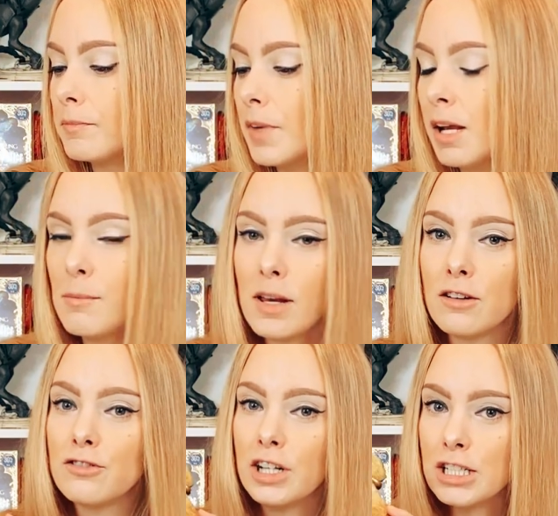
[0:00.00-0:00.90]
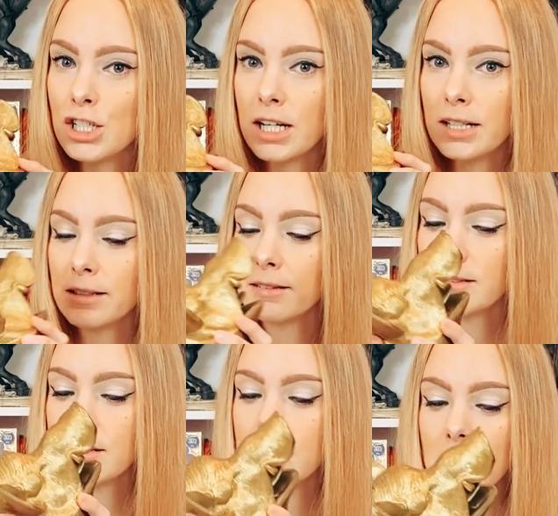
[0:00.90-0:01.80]
and I'm getting frustrated.
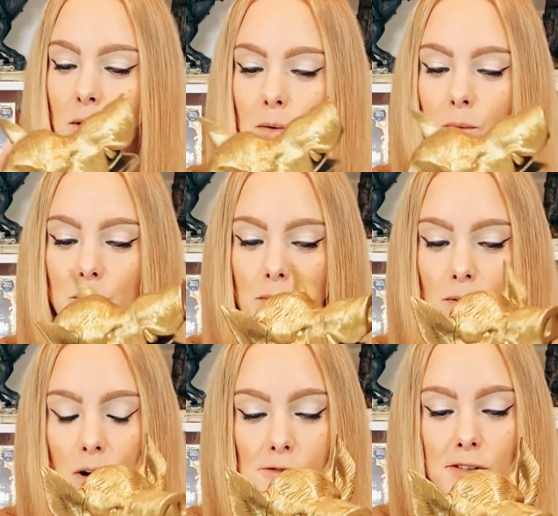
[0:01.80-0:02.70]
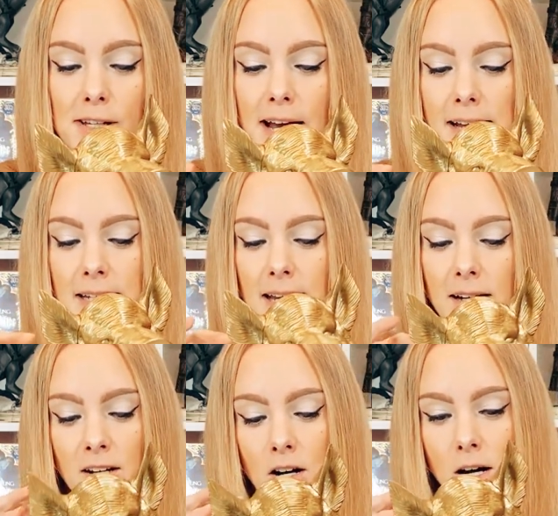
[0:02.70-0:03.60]
So hopefully I can get
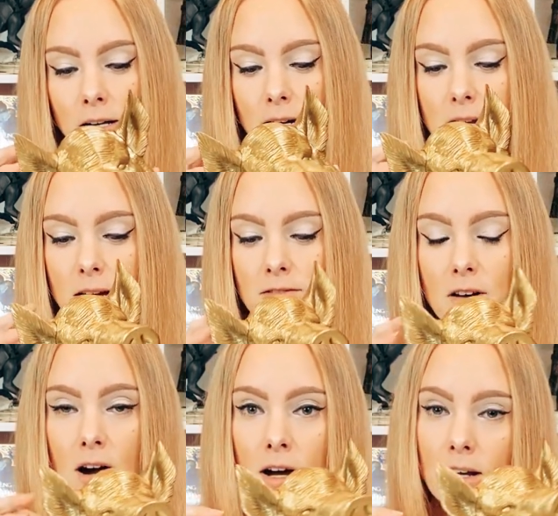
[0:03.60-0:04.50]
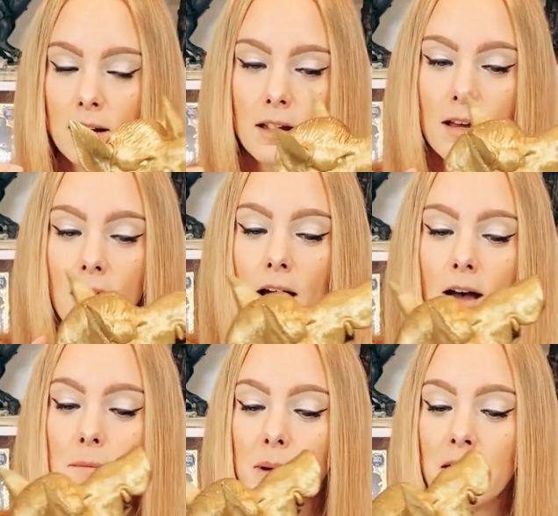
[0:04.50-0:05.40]
it on, and if not,
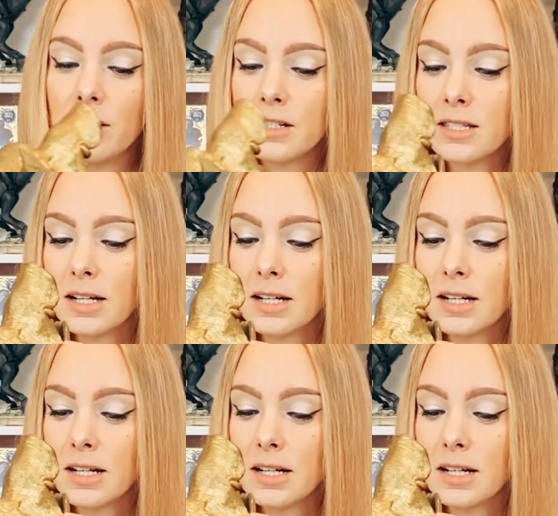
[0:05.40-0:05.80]
um, and there's